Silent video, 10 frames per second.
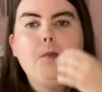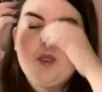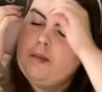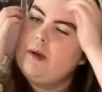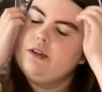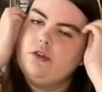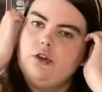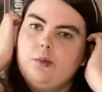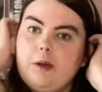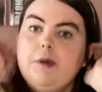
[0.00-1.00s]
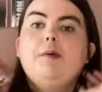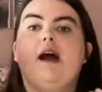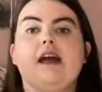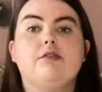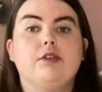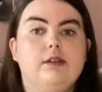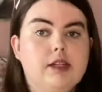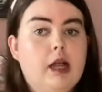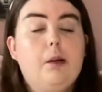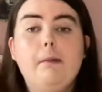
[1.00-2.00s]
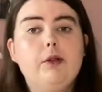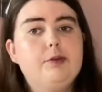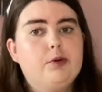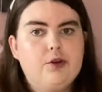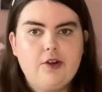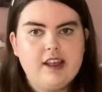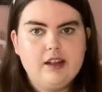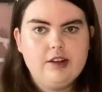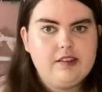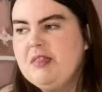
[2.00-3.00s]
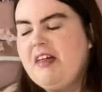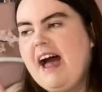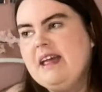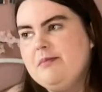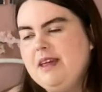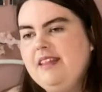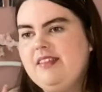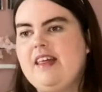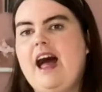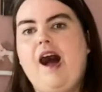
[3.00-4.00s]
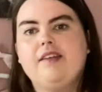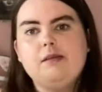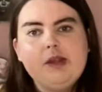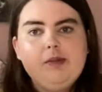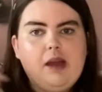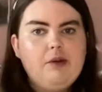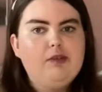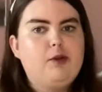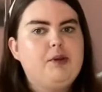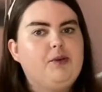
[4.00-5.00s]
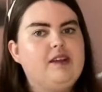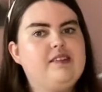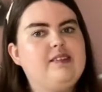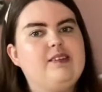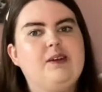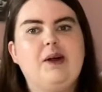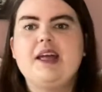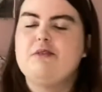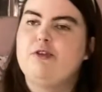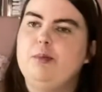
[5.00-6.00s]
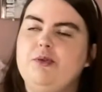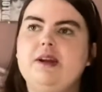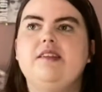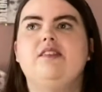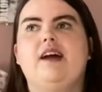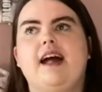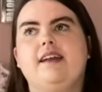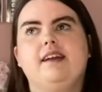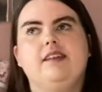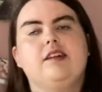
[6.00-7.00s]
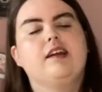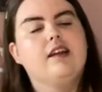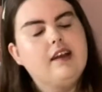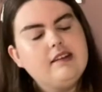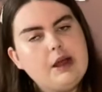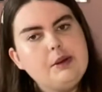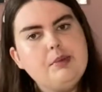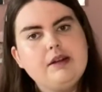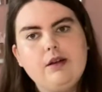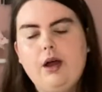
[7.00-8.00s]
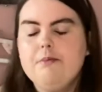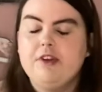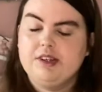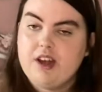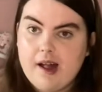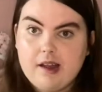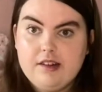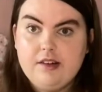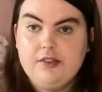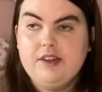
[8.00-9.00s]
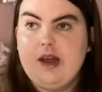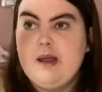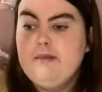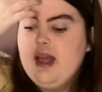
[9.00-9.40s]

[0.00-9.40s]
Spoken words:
might not know about me, but I have multiple chronic illnesses. With that, it means that I sometimes get really floppy wrists. So I get floppy wrists and I need to like lie down in bed a lot. I'm very tired a lot of the time,